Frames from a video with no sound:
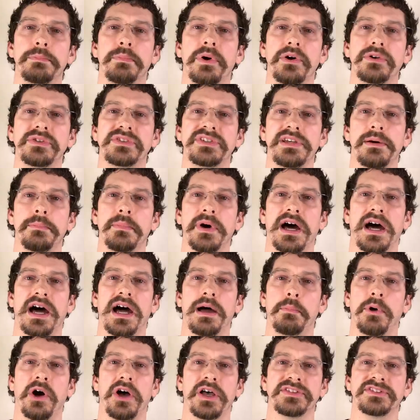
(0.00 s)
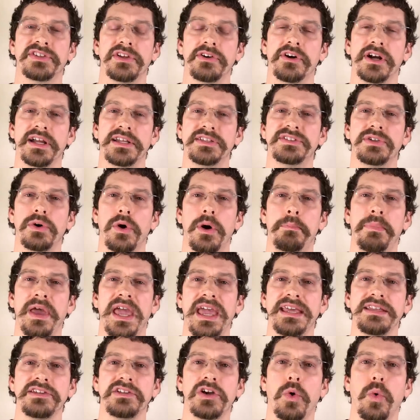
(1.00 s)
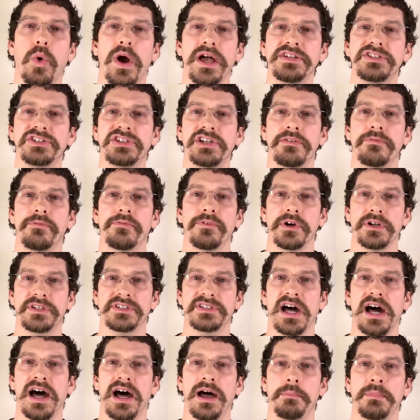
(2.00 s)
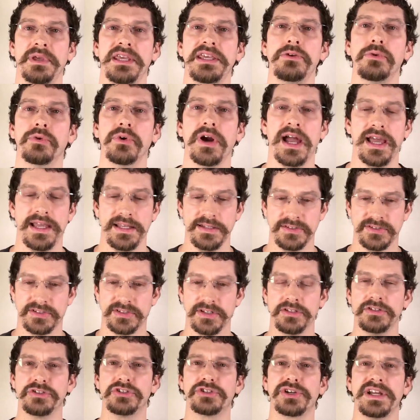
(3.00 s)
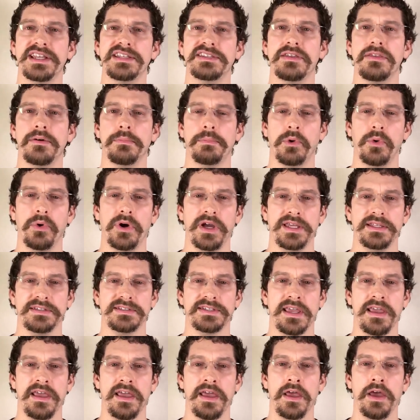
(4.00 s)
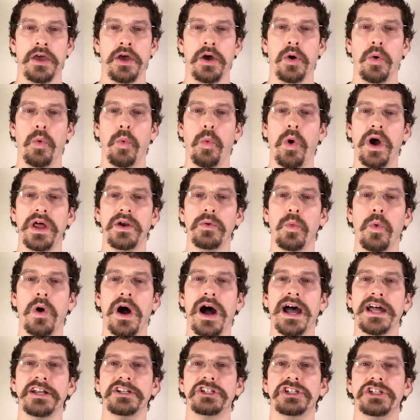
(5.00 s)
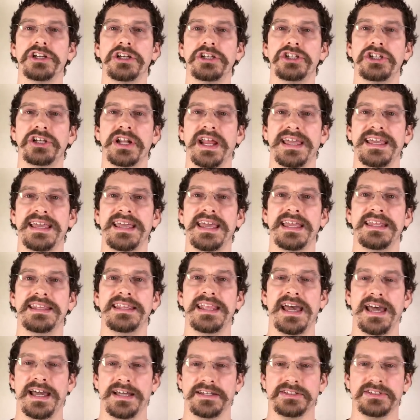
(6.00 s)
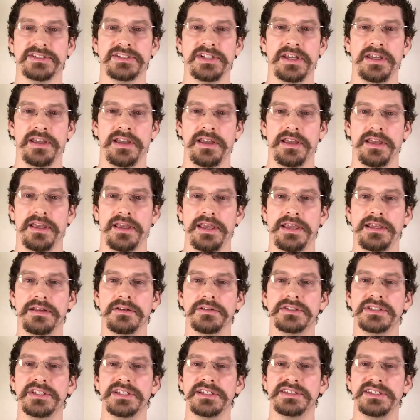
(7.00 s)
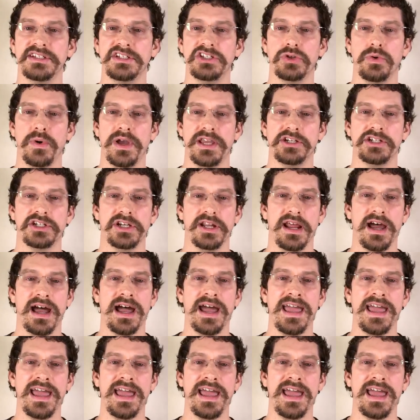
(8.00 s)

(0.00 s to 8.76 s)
Symposium. I'm Austin. All right, so a paid question for Tom. He writes, straight to the point, what watch should I get next? Here's the situation.